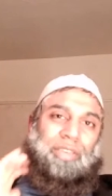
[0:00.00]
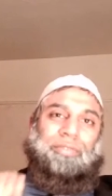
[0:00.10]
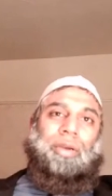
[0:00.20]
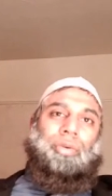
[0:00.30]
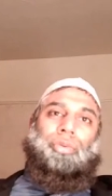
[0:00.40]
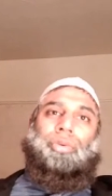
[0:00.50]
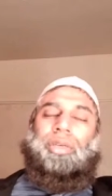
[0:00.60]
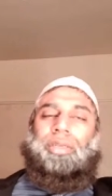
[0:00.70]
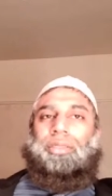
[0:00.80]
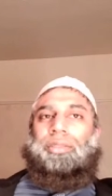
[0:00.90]

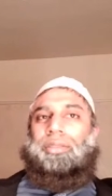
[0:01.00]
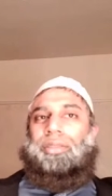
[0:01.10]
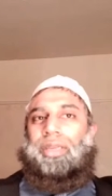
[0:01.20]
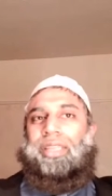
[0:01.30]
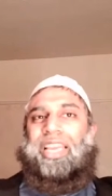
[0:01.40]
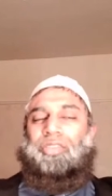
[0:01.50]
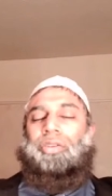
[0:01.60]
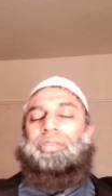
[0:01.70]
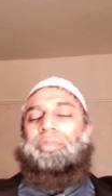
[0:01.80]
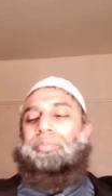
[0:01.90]
Farrukh, and that's
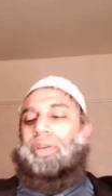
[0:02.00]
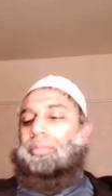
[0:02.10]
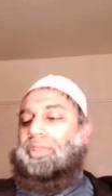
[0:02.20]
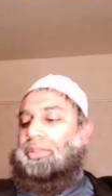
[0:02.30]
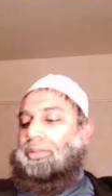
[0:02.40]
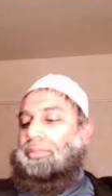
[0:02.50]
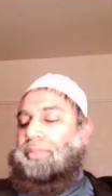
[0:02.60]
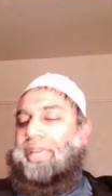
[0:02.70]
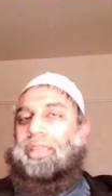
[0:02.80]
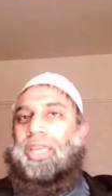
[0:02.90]
also been published
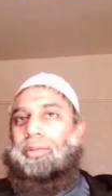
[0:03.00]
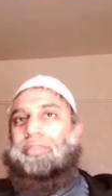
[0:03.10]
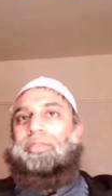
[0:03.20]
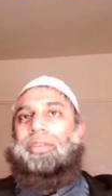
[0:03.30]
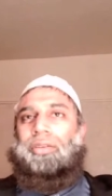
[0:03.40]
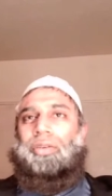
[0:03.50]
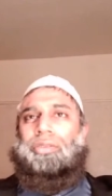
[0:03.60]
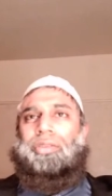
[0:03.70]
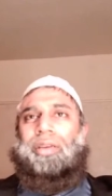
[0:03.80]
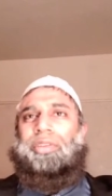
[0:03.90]
by the name of,
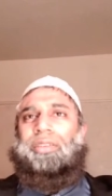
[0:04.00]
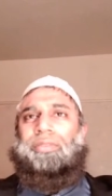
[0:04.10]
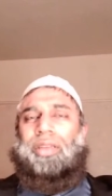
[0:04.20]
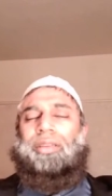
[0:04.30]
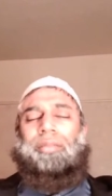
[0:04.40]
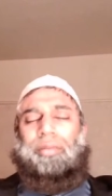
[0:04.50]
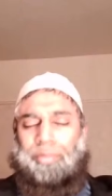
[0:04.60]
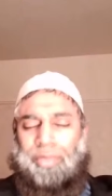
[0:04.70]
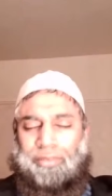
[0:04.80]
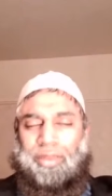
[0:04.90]
also I believe
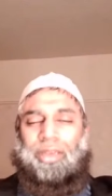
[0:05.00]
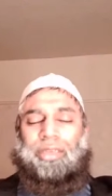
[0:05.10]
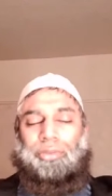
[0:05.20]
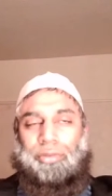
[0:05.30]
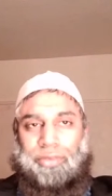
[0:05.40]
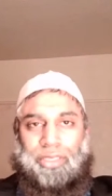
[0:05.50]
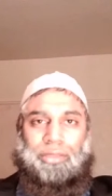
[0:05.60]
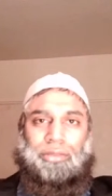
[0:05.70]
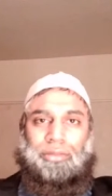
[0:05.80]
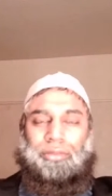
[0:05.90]
Al-Iqd
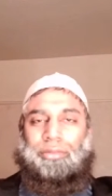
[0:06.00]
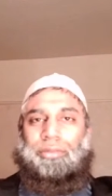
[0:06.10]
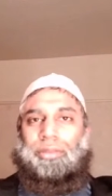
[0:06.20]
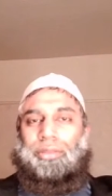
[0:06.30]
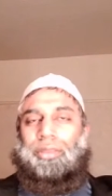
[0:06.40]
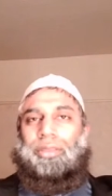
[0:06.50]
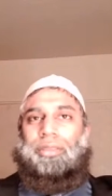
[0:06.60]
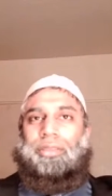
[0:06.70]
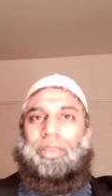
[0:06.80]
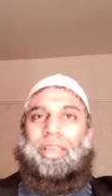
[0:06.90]
al-Farid.
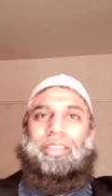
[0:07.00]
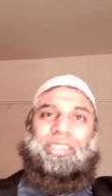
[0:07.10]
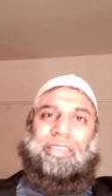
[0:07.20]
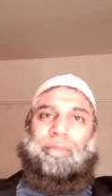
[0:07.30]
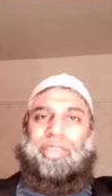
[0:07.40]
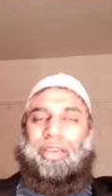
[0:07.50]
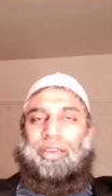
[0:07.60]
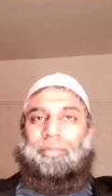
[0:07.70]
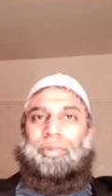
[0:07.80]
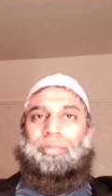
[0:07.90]
These names can
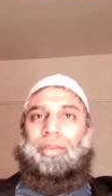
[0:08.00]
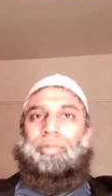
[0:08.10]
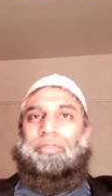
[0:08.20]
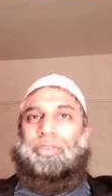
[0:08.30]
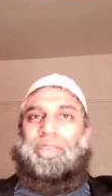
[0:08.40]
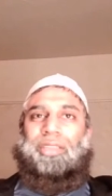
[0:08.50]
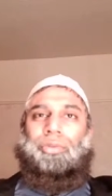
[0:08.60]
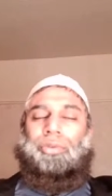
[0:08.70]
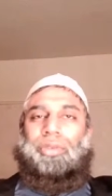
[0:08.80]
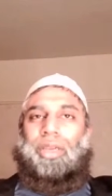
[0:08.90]
become confused.
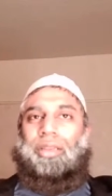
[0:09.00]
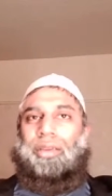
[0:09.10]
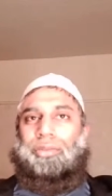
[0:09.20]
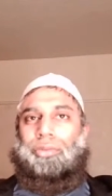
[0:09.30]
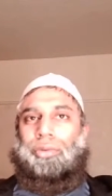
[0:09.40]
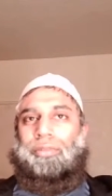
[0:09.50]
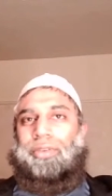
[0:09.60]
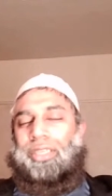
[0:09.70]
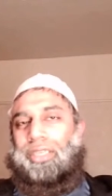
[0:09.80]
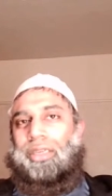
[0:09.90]
Ad-Durr
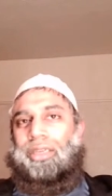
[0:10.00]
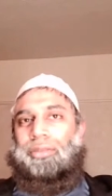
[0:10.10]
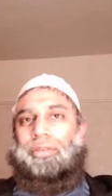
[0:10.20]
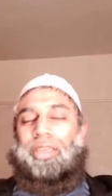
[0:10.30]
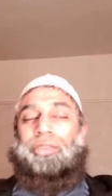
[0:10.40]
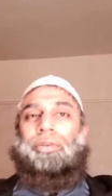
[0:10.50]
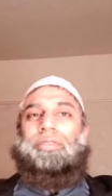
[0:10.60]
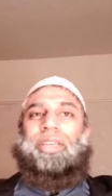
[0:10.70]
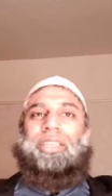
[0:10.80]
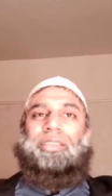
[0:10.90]
al-Farid, Ad-Durr
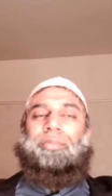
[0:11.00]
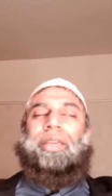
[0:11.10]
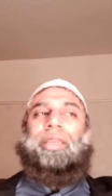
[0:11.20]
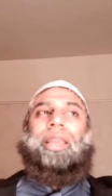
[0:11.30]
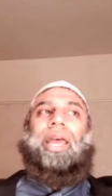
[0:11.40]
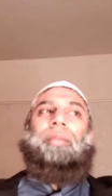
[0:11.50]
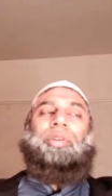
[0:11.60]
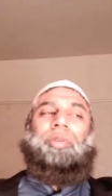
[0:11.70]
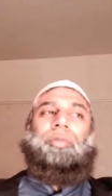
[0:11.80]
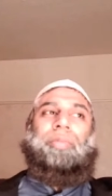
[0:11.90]
al-Farid is by
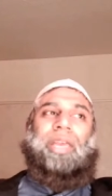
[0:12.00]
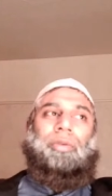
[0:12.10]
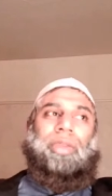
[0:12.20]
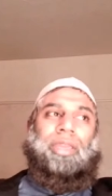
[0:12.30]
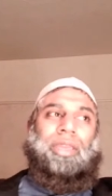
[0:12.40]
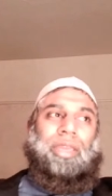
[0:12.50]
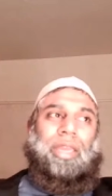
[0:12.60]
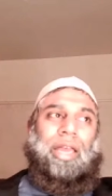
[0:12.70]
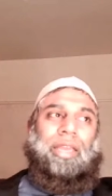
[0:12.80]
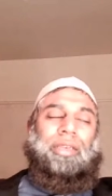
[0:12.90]
Al-Hamami, by the way,
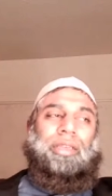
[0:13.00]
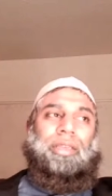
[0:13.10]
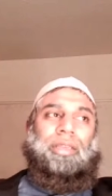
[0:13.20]
and